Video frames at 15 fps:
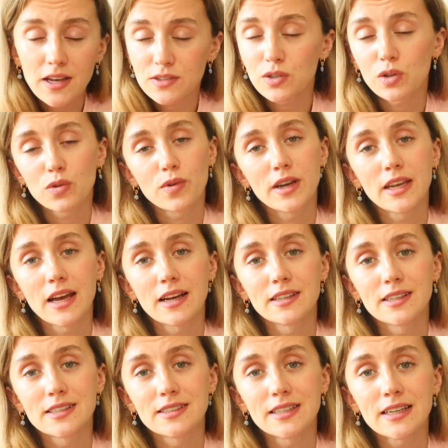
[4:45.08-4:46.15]
As you already
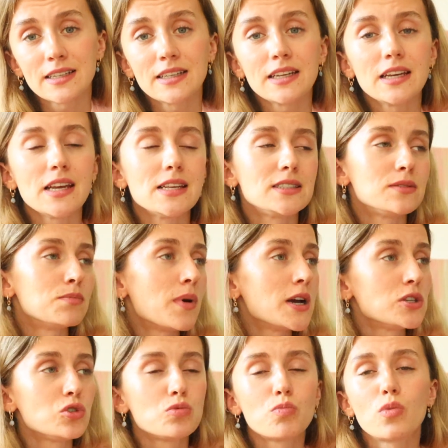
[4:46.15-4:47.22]
understand, it's
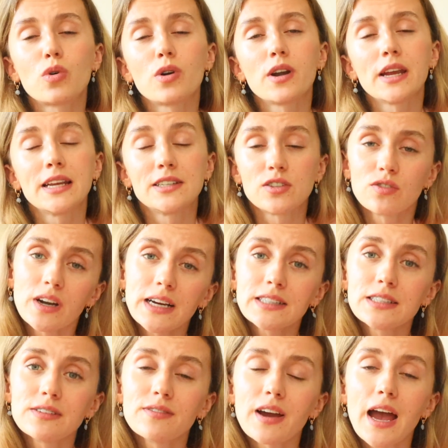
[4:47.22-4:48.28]
much more
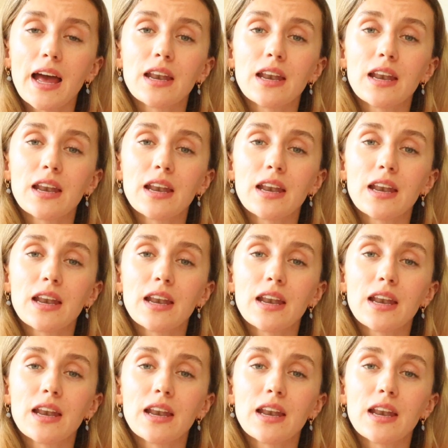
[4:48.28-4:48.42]
interactive